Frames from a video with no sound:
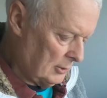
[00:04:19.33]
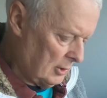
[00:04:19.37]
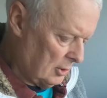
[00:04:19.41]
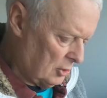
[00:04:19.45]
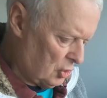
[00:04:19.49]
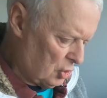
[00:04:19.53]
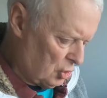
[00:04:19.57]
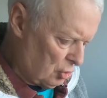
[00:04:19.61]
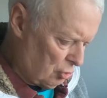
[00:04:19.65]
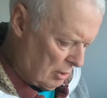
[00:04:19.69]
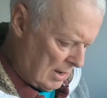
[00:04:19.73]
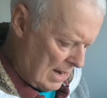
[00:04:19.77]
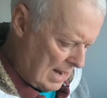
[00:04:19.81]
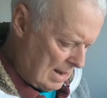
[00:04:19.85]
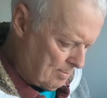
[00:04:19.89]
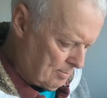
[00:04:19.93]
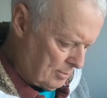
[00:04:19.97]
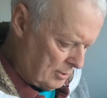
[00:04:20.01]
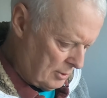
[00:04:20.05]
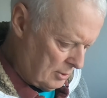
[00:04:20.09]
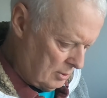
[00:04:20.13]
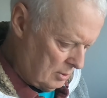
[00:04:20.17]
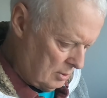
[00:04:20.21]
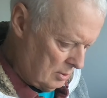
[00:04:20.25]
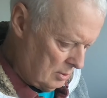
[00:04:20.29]
Strap.
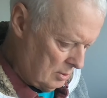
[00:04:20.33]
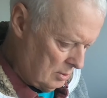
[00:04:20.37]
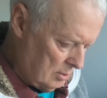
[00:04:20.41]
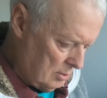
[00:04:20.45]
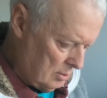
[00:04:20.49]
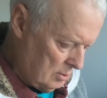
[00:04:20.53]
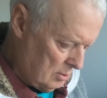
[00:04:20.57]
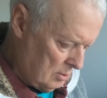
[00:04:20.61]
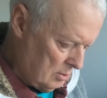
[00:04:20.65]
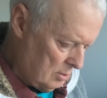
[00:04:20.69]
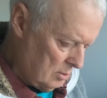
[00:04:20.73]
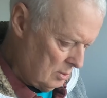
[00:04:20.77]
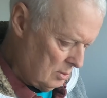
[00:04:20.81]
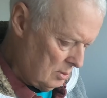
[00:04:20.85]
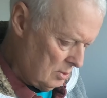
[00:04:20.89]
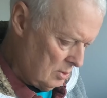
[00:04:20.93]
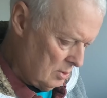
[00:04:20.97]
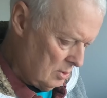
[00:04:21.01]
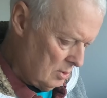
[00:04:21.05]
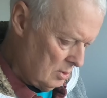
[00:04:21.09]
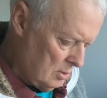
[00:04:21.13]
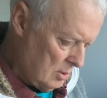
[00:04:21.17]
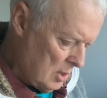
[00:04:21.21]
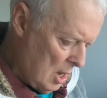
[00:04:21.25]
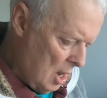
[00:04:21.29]

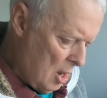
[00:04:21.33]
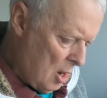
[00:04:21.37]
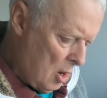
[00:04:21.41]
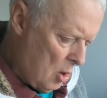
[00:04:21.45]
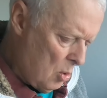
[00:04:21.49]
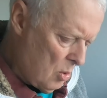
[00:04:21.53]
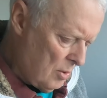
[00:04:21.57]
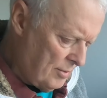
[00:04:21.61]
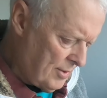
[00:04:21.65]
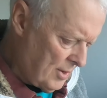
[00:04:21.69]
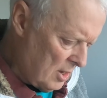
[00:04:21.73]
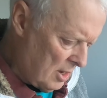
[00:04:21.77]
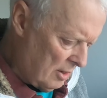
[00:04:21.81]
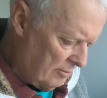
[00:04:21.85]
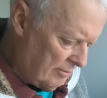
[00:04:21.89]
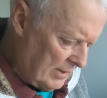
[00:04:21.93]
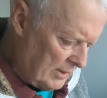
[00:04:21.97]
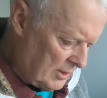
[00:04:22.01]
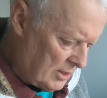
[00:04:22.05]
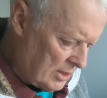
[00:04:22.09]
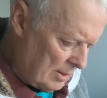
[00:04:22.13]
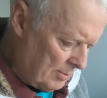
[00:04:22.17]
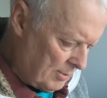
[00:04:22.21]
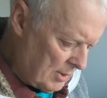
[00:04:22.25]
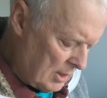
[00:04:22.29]
Oh, I think I've
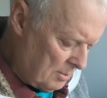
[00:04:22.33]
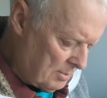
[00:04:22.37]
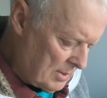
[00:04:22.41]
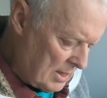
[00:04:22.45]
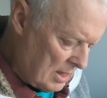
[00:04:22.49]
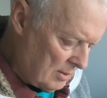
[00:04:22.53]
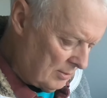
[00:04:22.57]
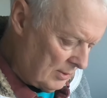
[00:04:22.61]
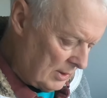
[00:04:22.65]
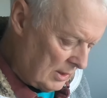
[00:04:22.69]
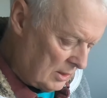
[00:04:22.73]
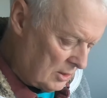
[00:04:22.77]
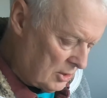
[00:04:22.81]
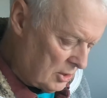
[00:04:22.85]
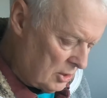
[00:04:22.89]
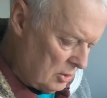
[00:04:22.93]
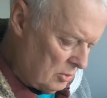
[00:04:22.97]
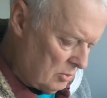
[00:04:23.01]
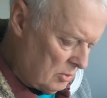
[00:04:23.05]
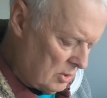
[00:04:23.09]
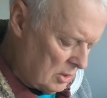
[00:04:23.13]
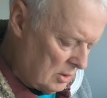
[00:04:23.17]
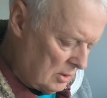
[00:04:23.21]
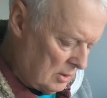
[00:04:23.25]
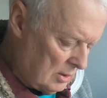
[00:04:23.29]
read something about this.
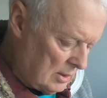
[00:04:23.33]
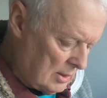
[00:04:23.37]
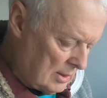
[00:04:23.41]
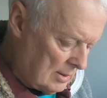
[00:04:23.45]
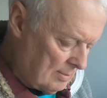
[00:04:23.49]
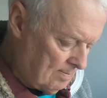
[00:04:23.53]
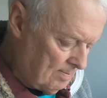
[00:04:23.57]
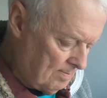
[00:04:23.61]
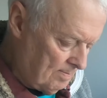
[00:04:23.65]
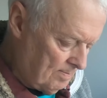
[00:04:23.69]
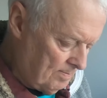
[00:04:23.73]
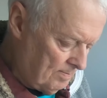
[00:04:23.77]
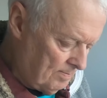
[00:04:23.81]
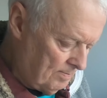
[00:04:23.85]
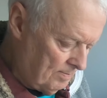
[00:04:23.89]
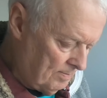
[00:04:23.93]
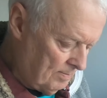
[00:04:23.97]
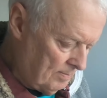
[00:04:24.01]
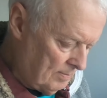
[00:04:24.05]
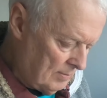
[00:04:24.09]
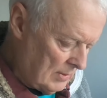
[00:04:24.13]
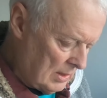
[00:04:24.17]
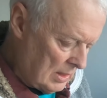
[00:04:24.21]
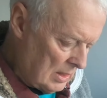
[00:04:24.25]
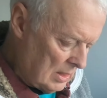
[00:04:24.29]
You can
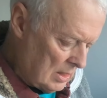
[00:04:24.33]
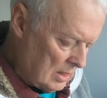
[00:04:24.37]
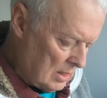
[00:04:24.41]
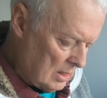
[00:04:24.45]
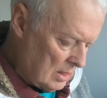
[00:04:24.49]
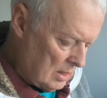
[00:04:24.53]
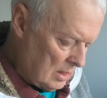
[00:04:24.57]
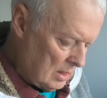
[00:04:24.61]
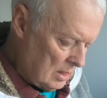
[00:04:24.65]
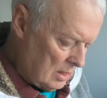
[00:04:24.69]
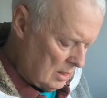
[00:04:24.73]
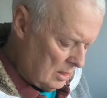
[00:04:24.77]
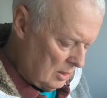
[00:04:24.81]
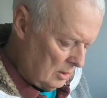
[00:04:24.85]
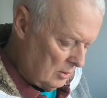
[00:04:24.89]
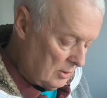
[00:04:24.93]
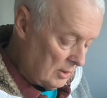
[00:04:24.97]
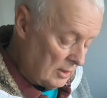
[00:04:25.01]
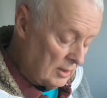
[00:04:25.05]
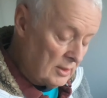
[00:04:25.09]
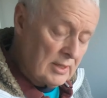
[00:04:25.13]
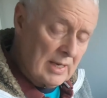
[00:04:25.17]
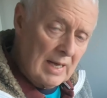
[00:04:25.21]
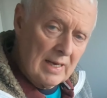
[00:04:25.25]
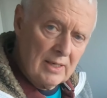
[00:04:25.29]

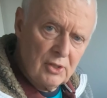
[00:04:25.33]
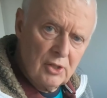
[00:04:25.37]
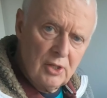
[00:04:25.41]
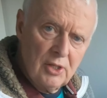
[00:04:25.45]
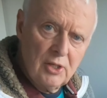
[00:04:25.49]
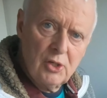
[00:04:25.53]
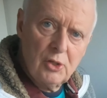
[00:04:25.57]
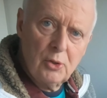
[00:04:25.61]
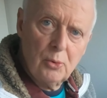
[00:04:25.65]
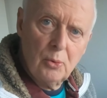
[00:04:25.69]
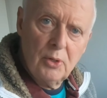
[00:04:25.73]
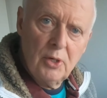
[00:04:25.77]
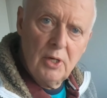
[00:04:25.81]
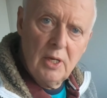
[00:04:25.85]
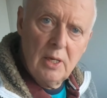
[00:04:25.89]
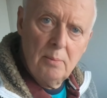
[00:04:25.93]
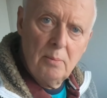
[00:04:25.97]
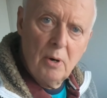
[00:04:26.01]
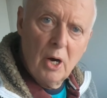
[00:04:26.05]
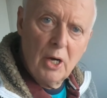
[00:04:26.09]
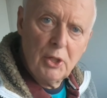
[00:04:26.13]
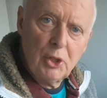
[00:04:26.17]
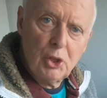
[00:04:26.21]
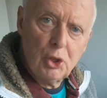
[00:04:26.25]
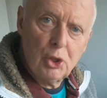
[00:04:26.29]
attach this to a
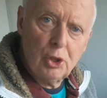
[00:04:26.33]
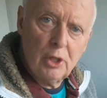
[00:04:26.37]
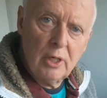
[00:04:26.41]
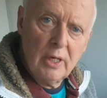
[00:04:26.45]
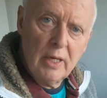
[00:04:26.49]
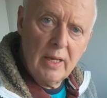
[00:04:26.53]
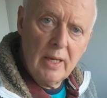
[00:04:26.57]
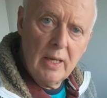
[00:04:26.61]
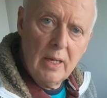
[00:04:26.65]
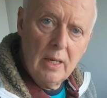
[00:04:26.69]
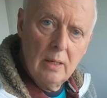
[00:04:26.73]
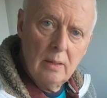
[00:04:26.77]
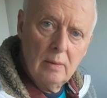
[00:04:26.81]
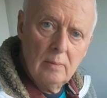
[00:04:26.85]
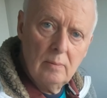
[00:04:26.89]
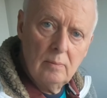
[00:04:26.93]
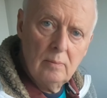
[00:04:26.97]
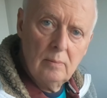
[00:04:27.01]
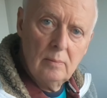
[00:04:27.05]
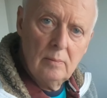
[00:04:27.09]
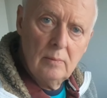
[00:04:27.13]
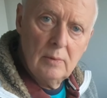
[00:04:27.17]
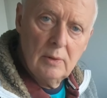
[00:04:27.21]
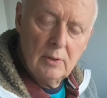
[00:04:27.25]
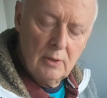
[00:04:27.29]
nearby tree
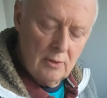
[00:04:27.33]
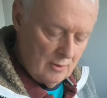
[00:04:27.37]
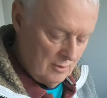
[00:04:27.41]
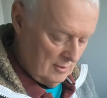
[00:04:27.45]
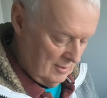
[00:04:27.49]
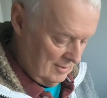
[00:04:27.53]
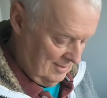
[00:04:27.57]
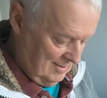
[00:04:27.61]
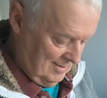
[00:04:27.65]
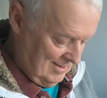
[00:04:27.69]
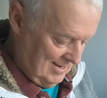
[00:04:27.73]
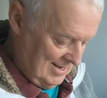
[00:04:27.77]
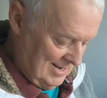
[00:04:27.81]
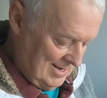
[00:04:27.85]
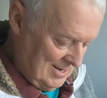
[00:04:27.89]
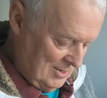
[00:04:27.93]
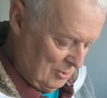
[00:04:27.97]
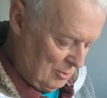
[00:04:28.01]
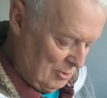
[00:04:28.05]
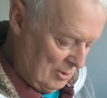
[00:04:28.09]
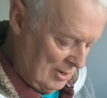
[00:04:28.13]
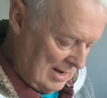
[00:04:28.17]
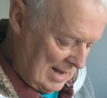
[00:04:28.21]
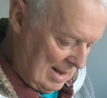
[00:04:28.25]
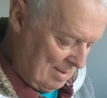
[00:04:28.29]

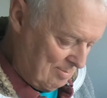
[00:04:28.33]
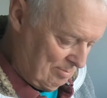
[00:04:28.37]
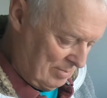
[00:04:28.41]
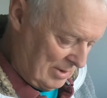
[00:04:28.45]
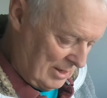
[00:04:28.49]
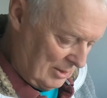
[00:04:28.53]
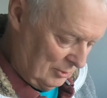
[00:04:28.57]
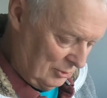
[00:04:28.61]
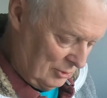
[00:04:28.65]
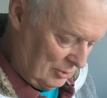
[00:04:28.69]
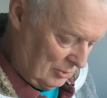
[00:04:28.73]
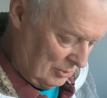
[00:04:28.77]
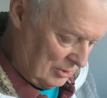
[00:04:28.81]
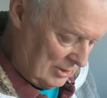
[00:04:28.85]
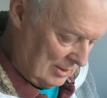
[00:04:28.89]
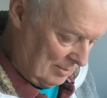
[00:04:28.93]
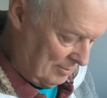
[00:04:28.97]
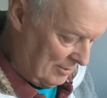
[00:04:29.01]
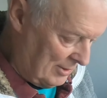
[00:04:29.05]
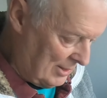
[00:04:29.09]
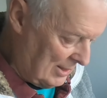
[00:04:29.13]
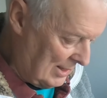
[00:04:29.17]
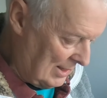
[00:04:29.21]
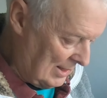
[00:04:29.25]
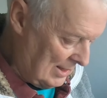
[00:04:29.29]
or a lamppost or
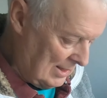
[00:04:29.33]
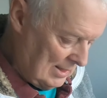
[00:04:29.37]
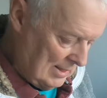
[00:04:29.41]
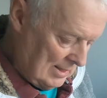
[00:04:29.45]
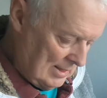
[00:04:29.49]
something.